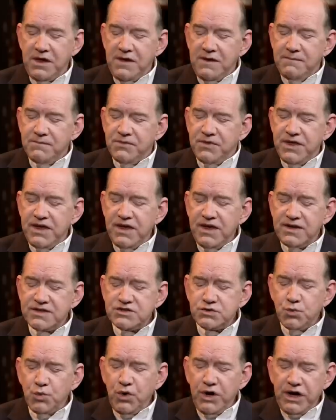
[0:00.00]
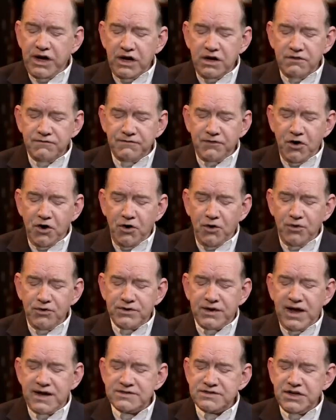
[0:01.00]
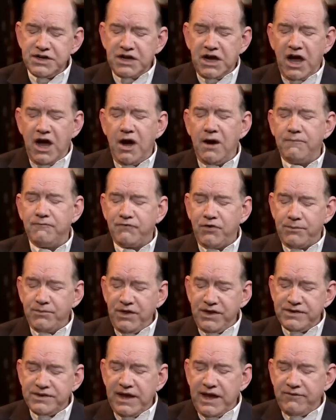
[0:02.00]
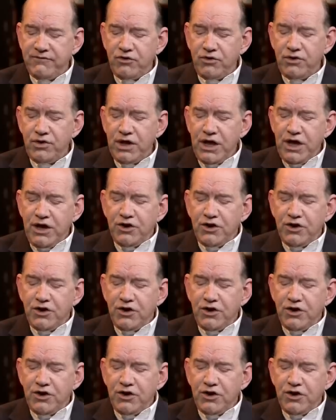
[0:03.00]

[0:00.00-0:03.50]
This wicked foe doesn't come from the devil,